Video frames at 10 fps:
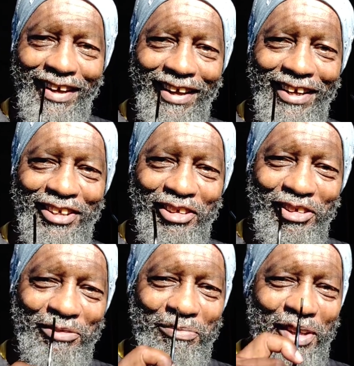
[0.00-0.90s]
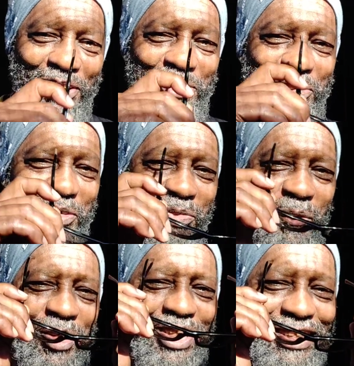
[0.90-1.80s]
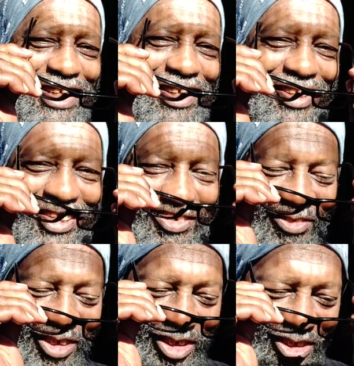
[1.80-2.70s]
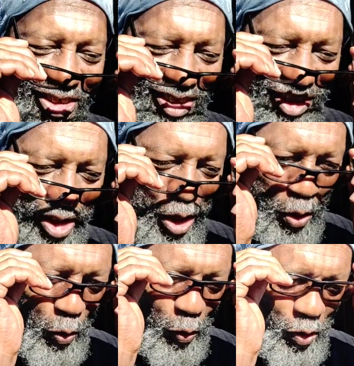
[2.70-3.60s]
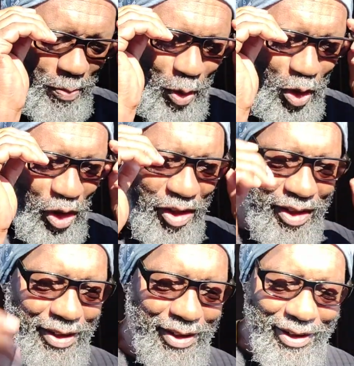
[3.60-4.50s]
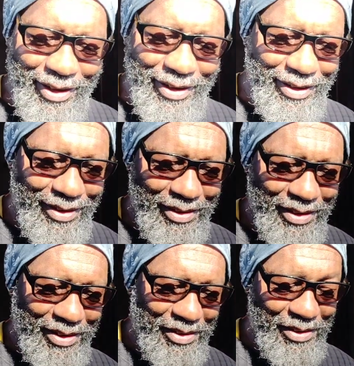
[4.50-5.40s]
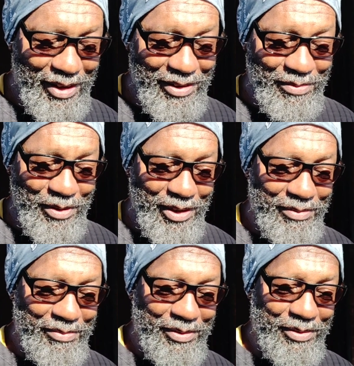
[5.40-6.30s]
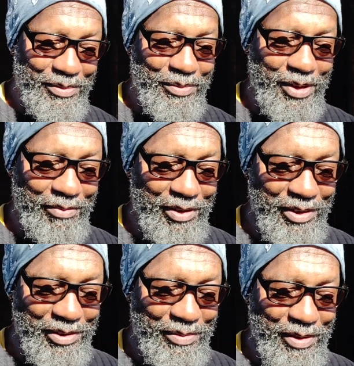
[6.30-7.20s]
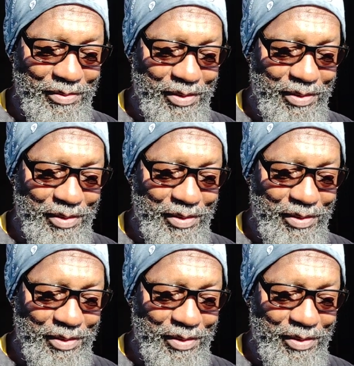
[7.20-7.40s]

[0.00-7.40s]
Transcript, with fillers: Hey, you brother, use a word that sounds really good. Accoutrement. That's, that's well, whatever it is.